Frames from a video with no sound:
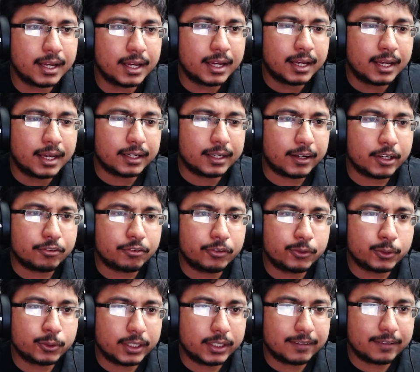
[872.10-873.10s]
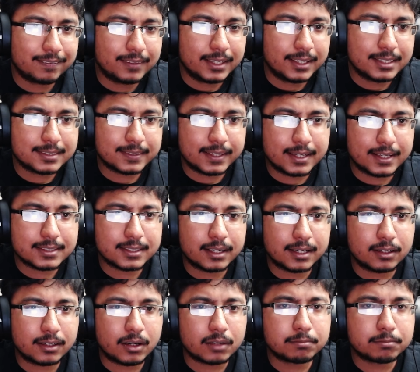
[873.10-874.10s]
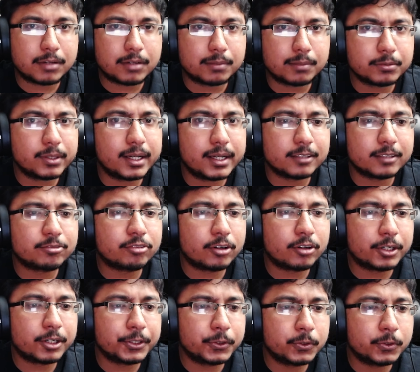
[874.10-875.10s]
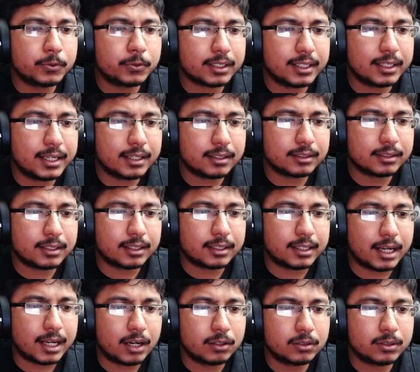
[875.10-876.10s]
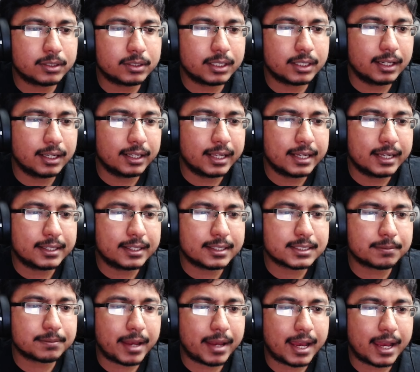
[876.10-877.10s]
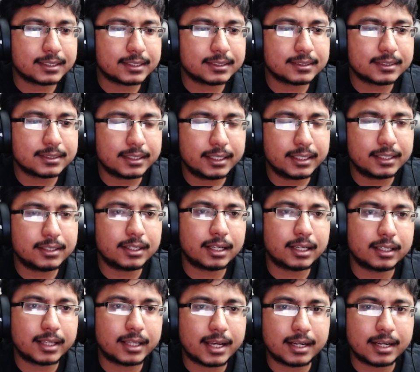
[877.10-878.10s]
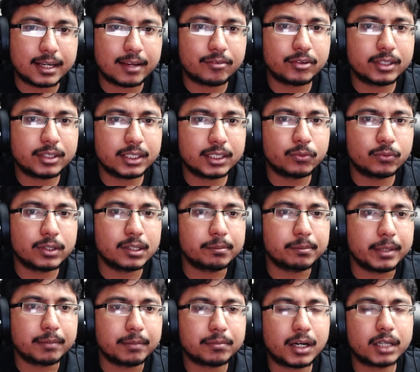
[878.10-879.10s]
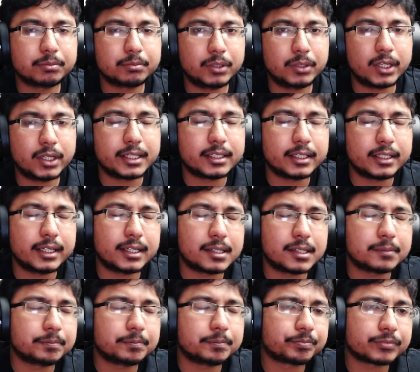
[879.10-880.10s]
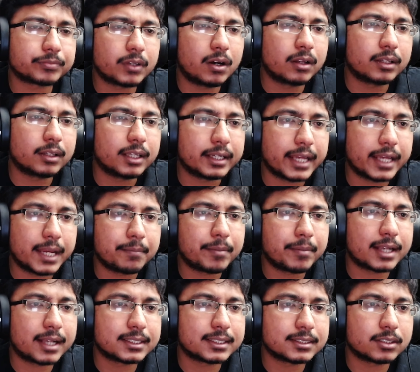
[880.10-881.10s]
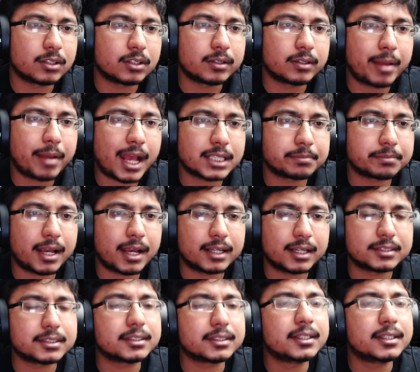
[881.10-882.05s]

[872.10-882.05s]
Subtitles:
Now if these things are not populated for you, click the download latest patches here, and then everything will be populated here on the game patches or the patch manager.